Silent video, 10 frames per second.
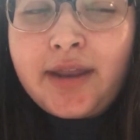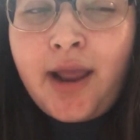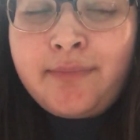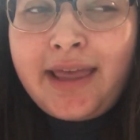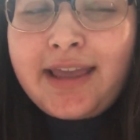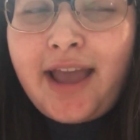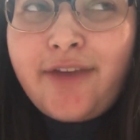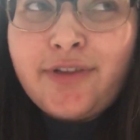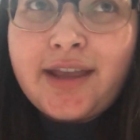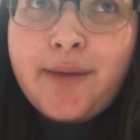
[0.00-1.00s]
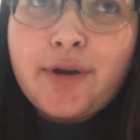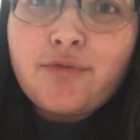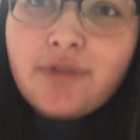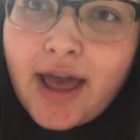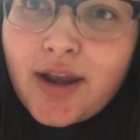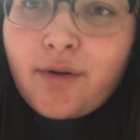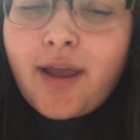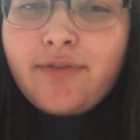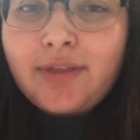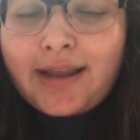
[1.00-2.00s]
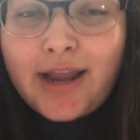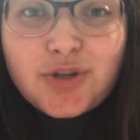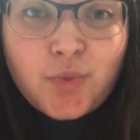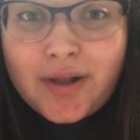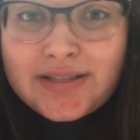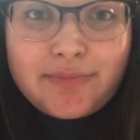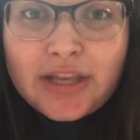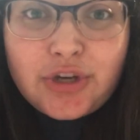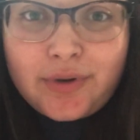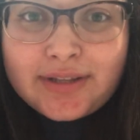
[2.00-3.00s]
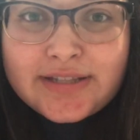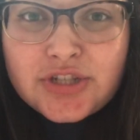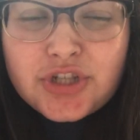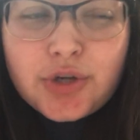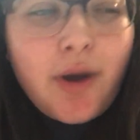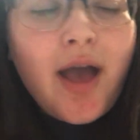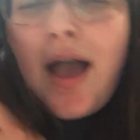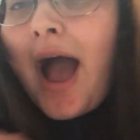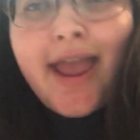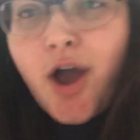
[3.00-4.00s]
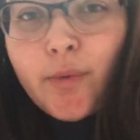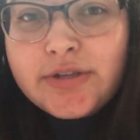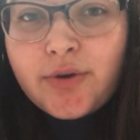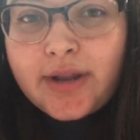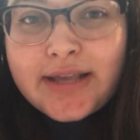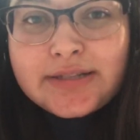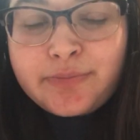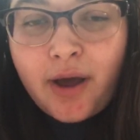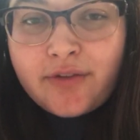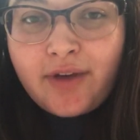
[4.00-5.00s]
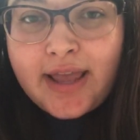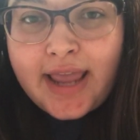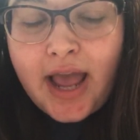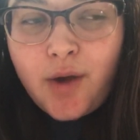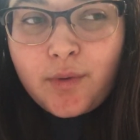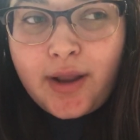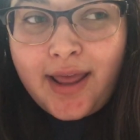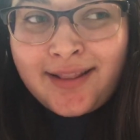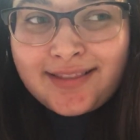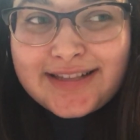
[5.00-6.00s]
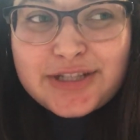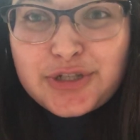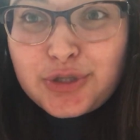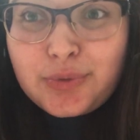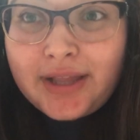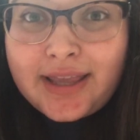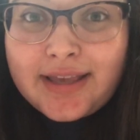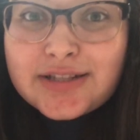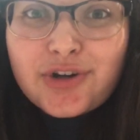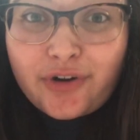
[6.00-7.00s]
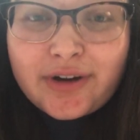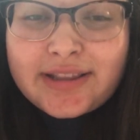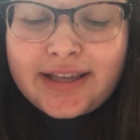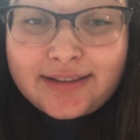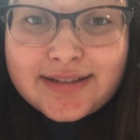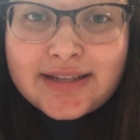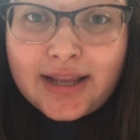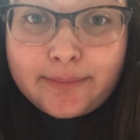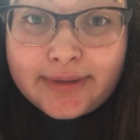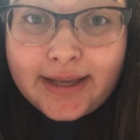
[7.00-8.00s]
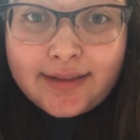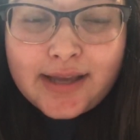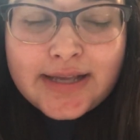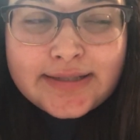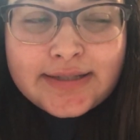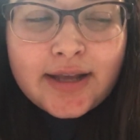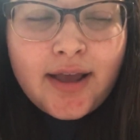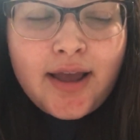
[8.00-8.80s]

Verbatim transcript: that I'm like, I feel like I'm in a rut or I feel like I just want something new to listen to, I always go to his Spotify account and listen to like his currently listening playlist.